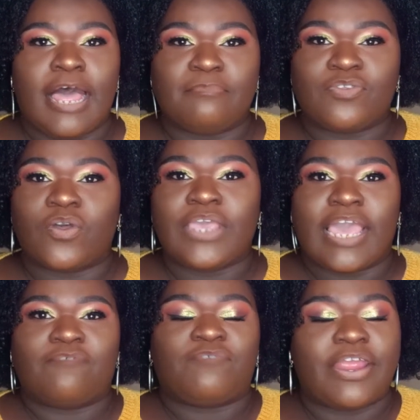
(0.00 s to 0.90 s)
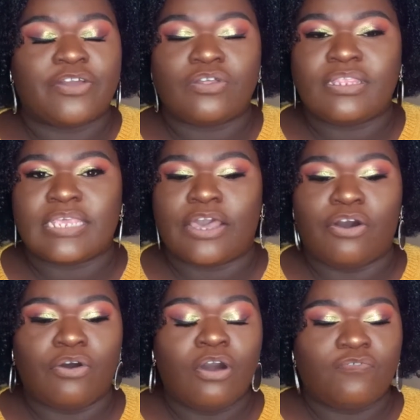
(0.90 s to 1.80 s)
So yeah, very good
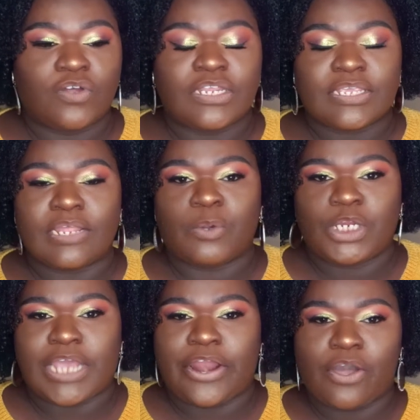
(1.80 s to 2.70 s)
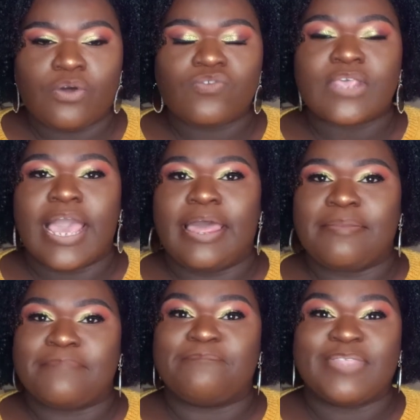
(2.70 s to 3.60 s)
deal for these liquid shadows,
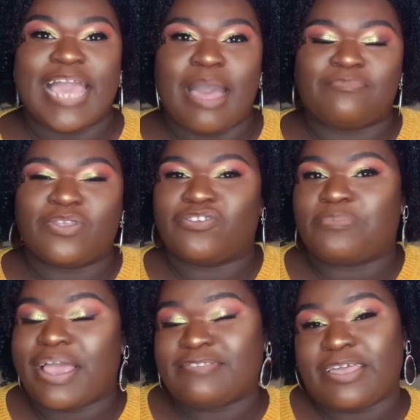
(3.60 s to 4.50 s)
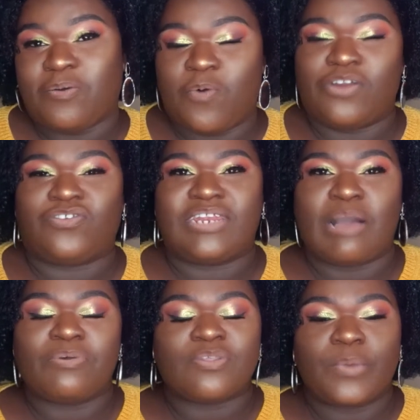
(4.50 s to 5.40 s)
and yeah, I'm not surprised that it won. So
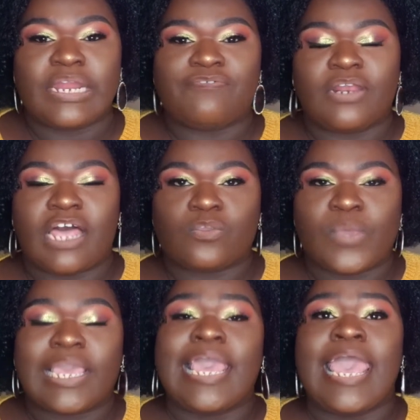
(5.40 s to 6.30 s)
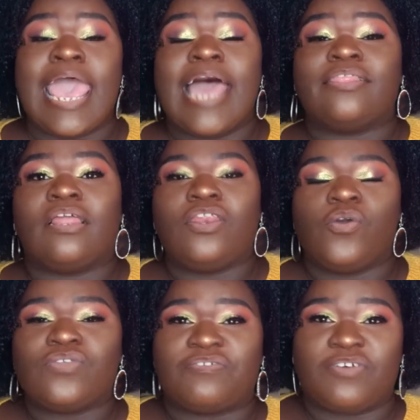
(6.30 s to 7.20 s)
that was the winner for last week, and the
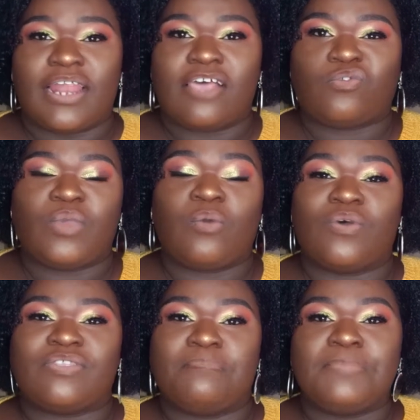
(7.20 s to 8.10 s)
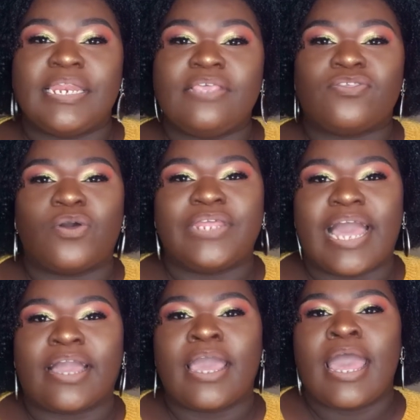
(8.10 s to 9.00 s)
loser for last week was the mini
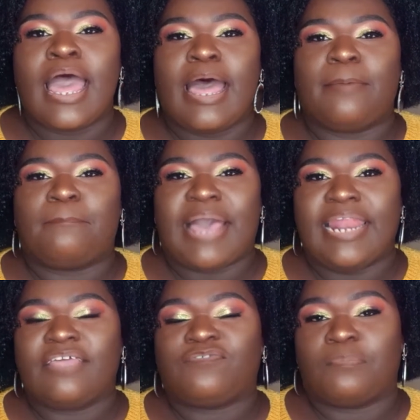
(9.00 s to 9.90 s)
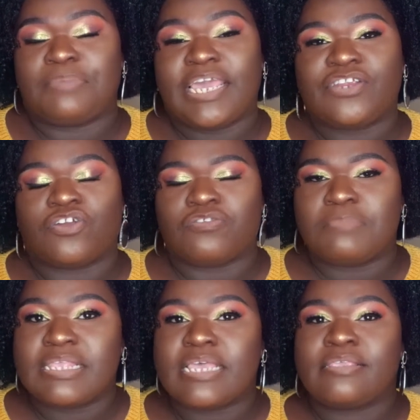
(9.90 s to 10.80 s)
Zodiac palettes from BH
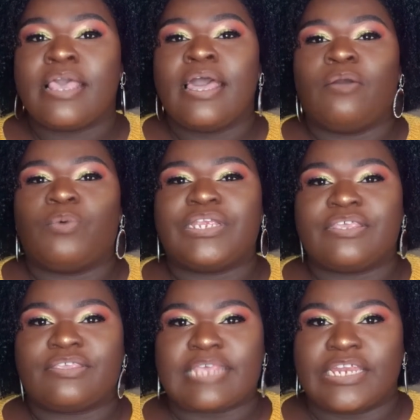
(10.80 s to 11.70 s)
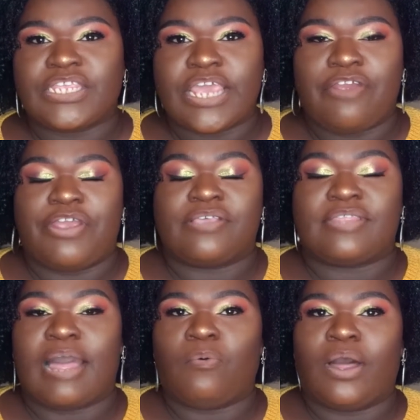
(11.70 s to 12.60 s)
Cosmetics, which is Sagittarius.
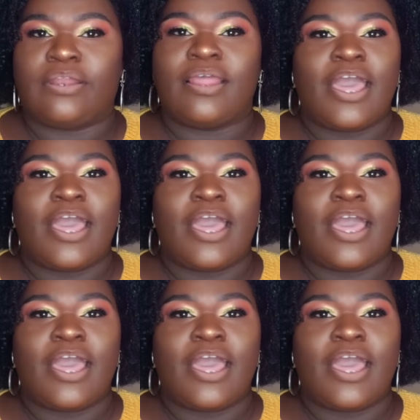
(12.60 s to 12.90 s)
That one,